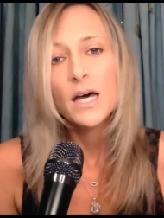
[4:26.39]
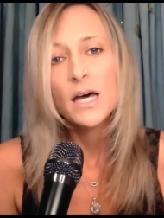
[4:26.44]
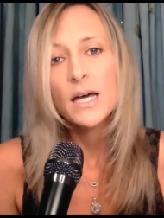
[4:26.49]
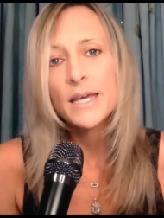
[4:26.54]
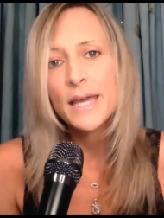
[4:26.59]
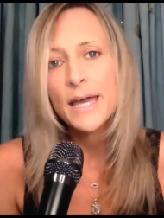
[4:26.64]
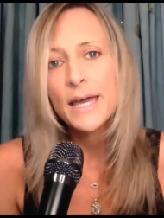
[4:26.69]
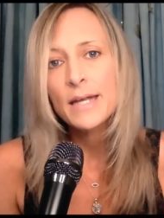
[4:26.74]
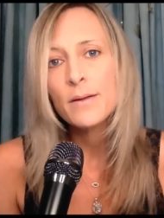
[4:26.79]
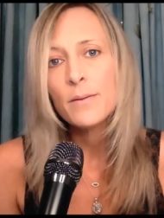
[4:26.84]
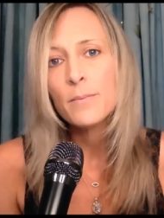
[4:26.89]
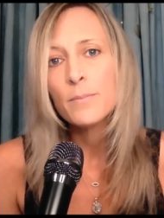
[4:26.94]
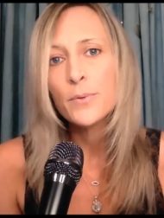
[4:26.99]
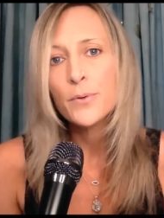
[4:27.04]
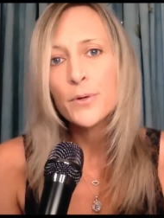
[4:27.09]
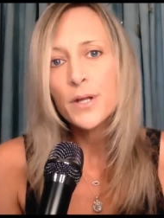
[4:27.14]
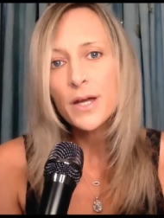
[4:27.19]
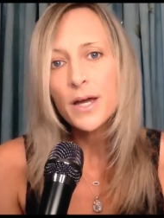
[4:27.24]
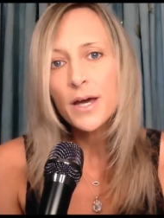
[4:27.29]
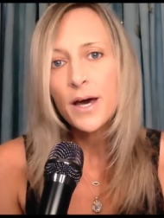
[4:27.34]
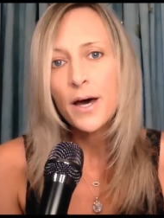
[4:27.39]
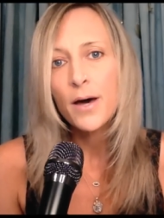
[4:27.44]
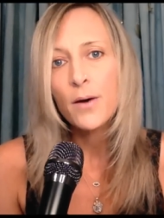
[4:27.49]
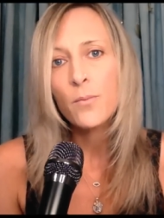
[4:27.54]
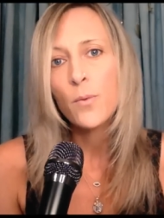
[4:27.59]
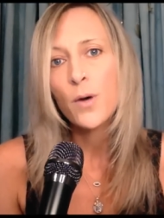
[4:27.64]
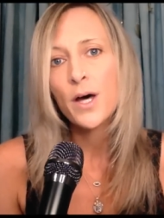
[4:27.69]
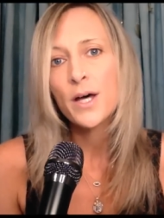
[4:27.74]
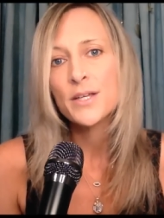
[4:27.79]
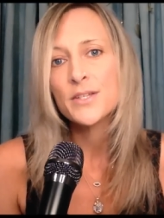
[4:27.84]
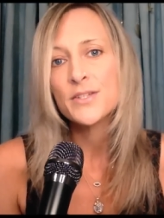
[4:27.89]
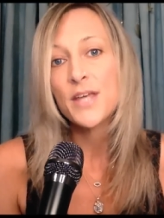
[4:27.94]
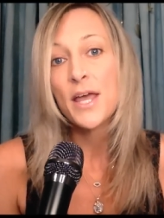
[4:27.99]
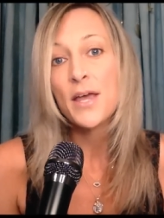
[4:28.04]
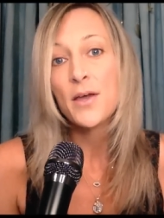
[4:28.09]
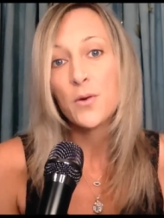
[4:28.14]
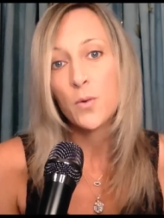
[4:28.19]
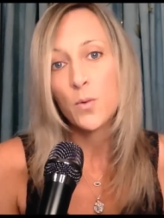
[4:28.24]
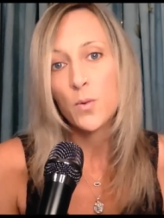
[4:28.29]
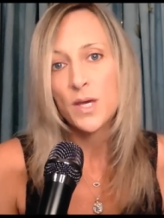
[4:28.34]
Again, Boudica was
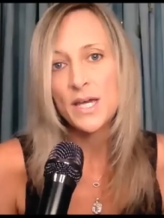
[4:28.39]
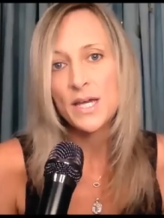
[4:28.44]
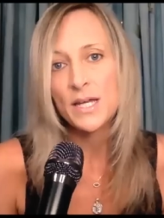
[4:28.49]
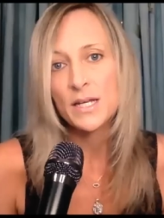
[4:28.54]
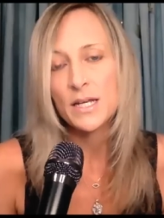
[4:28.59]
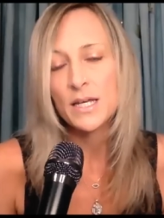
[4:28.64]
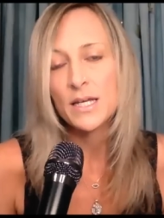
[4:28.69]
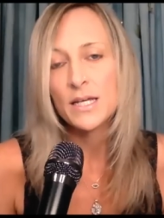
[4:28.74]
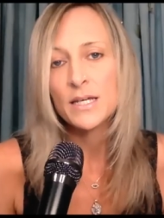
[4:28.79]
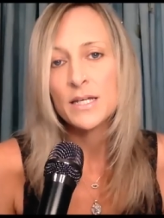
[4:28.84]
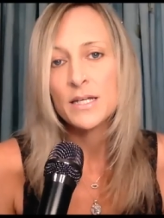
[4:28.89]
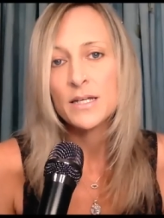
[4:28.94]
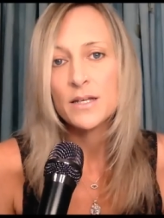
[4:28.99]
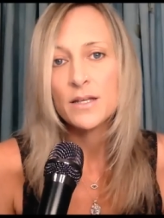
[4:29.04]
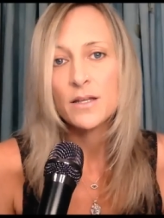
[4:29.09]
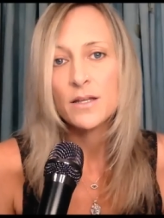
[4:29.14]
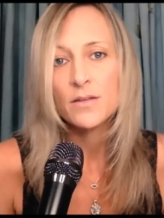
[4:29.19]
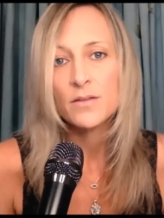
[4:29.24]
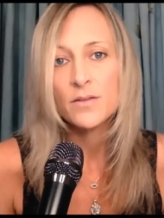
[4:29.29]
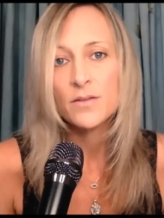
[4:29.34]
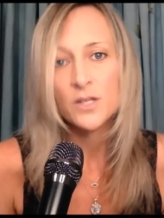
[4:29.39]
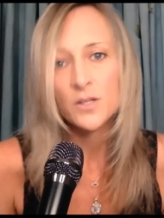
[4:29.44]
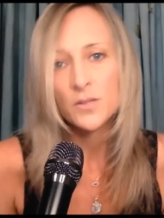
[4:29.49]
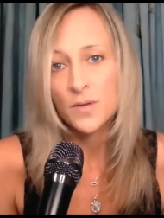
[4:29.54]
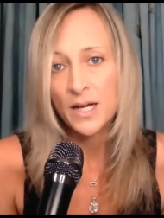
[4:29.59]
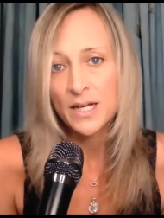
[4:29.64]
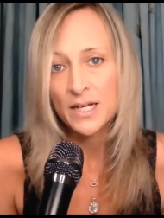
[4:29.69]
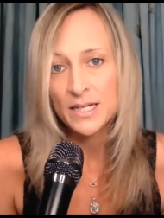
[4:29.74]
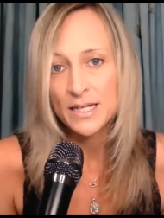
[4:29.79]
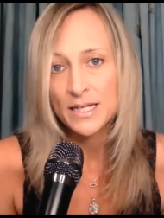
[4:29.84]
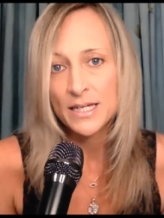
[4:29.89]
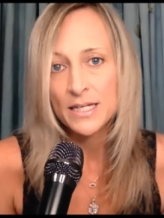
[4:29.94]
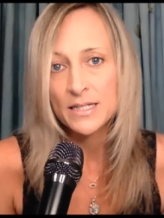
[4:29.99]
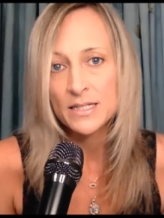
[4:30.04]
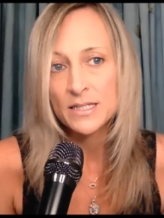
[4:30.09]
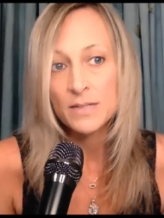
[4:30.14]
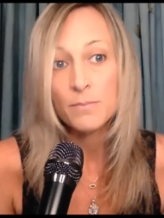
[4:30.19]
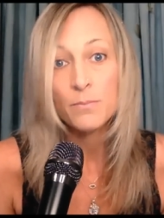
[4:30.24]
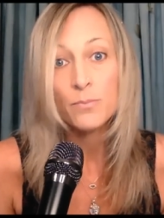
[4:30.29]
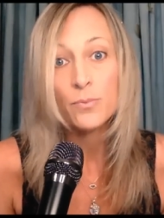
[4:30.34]
a queen in the United
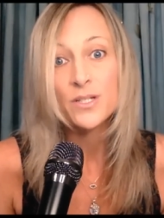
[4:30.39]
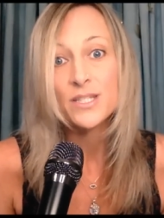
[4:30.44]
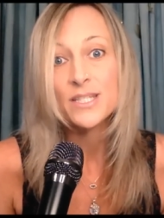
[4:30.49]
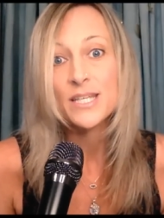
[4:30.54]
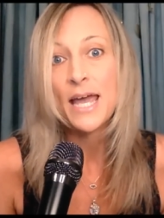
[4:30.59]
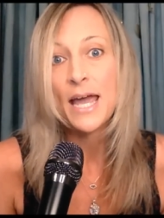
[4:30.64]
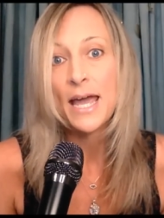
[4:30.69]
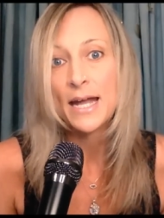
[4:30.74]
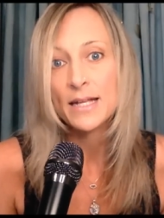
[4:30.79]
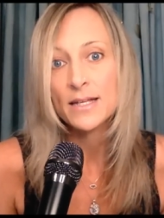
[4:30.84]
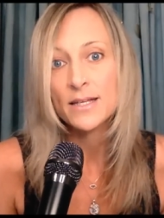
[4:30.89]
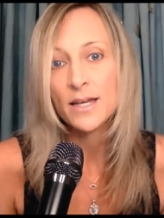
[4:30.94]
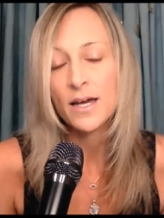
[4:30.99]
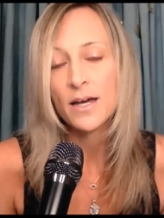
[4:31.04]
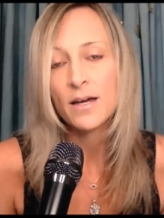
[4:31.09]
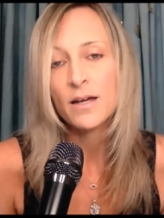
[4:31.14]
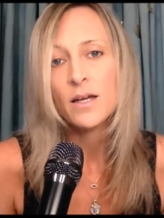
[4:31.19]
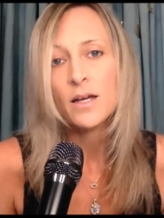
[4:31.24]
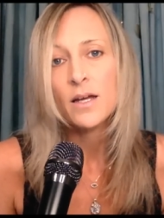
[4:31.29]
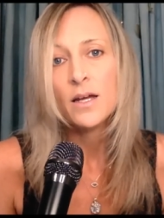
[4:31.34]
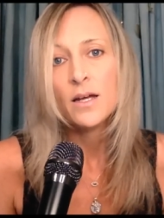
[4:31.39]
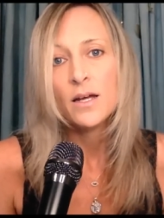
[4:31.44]
Kingdom, Britannia,